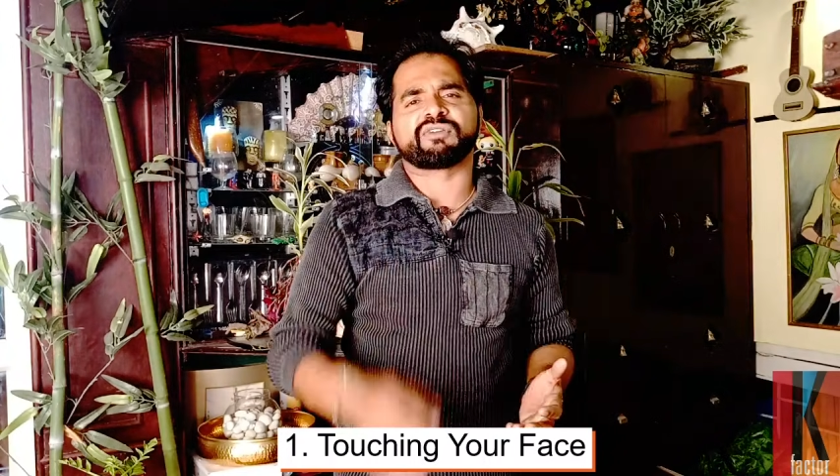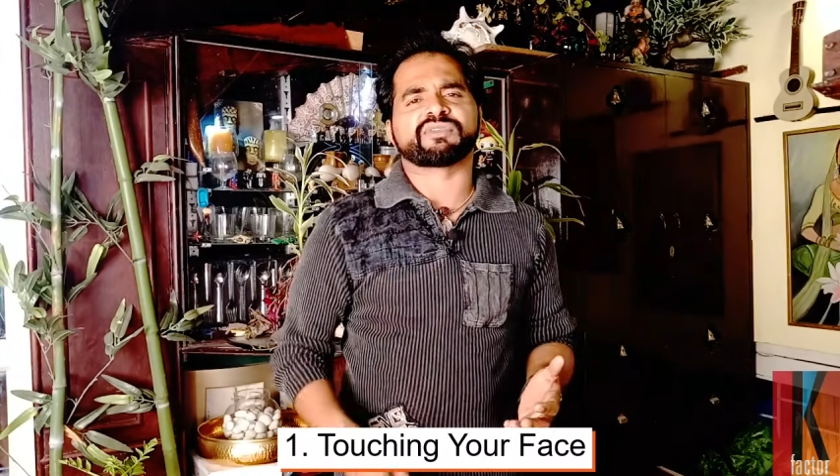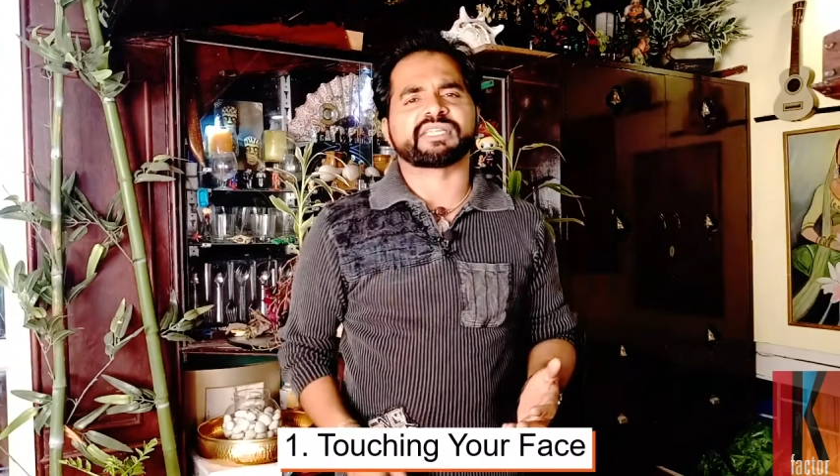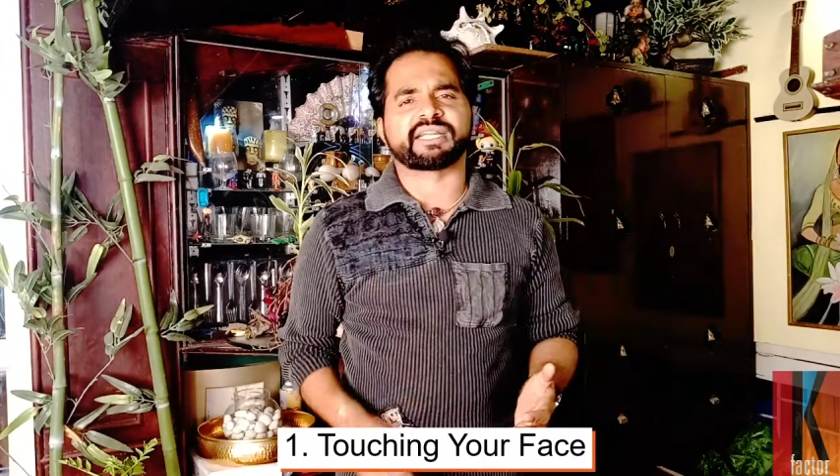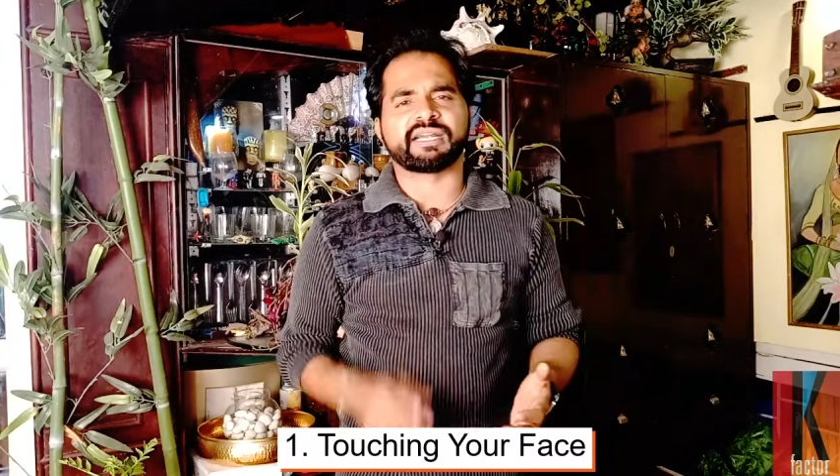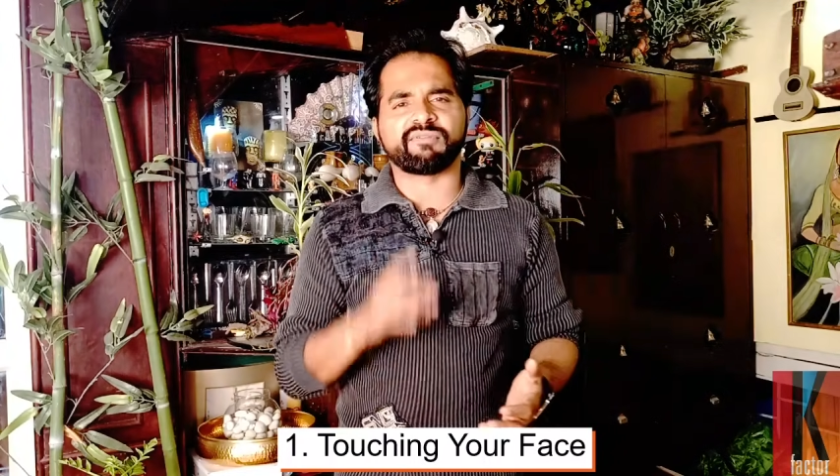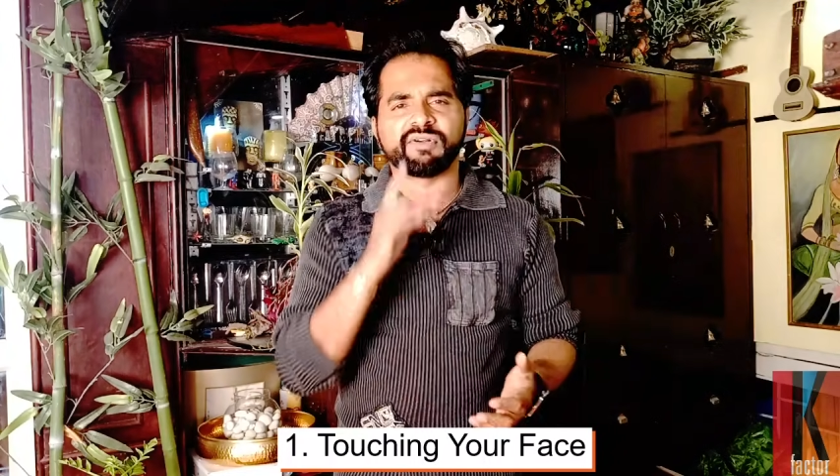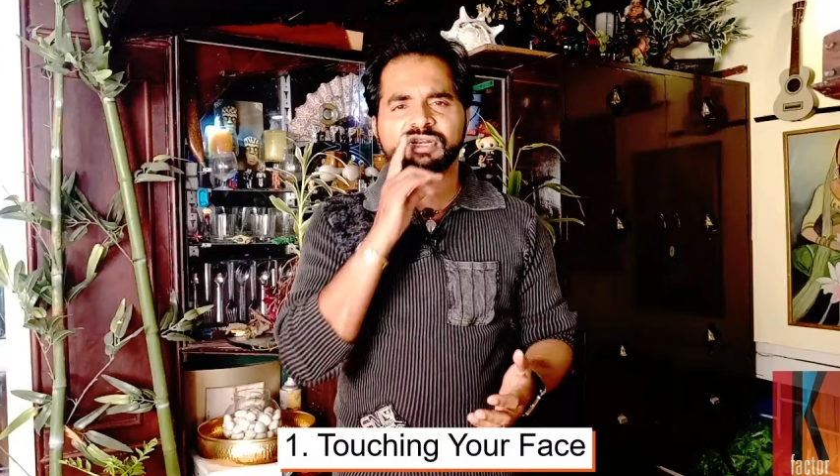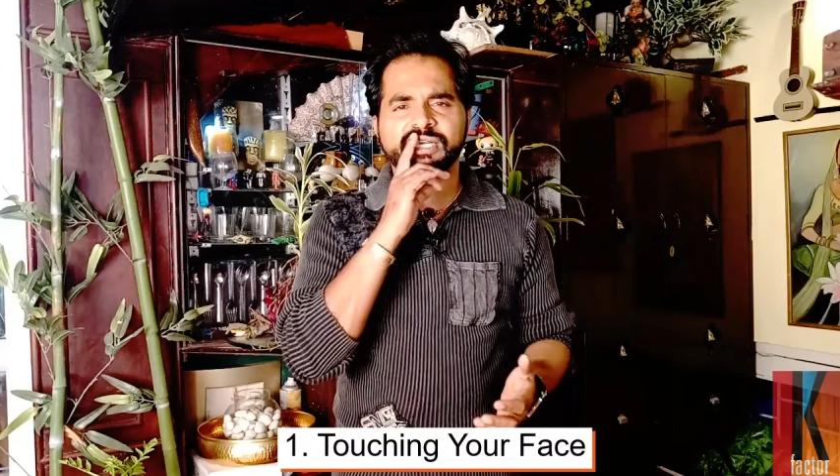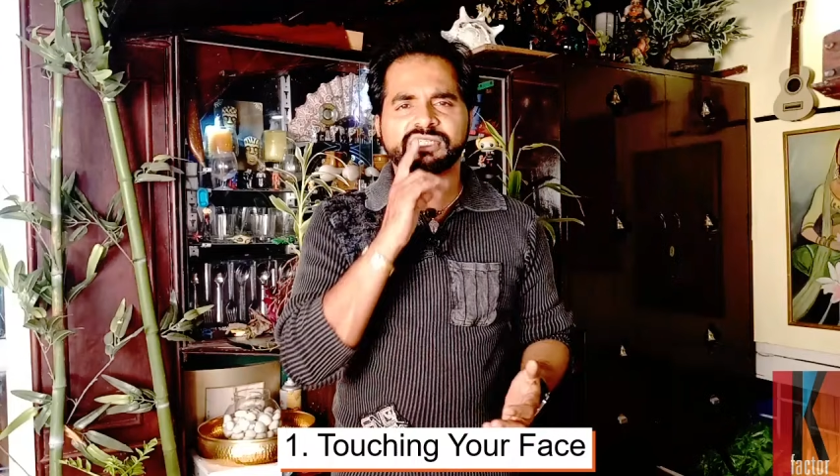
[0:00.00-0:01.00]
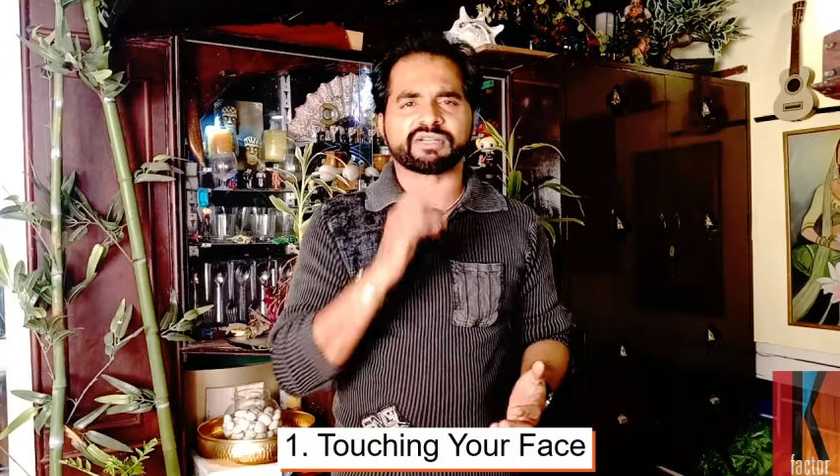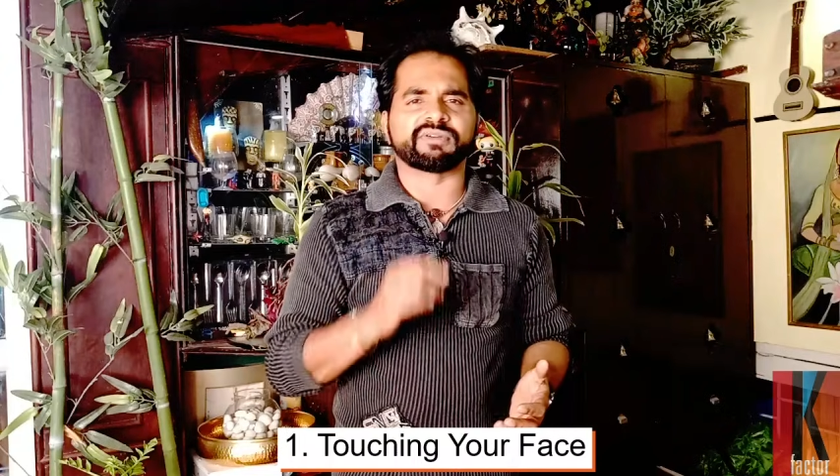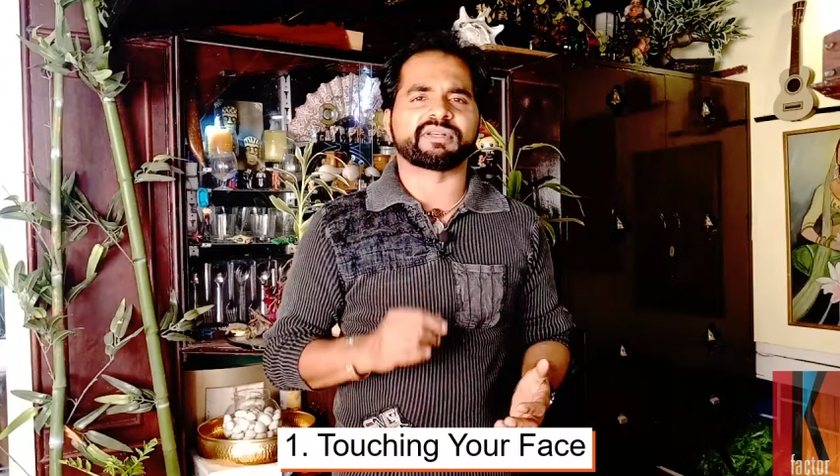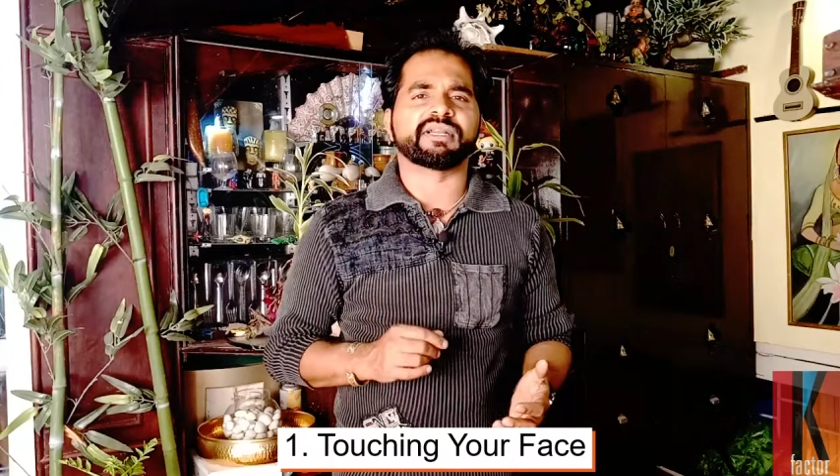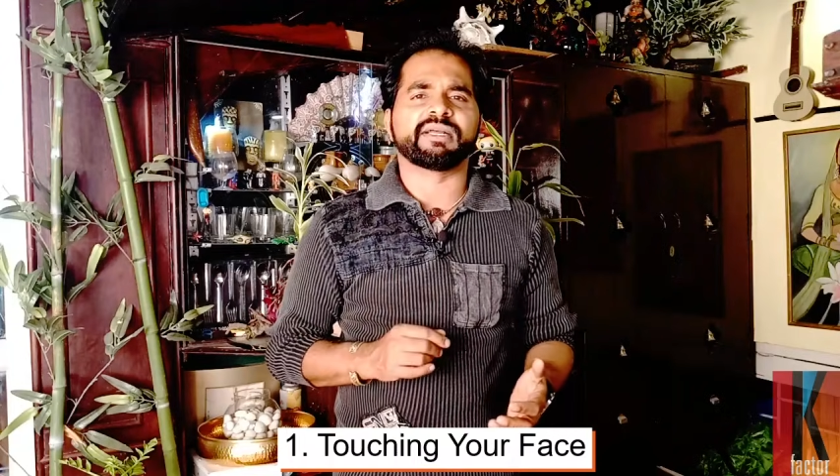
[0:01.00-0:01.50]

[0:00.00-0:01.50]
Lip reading: of a second, we will touch our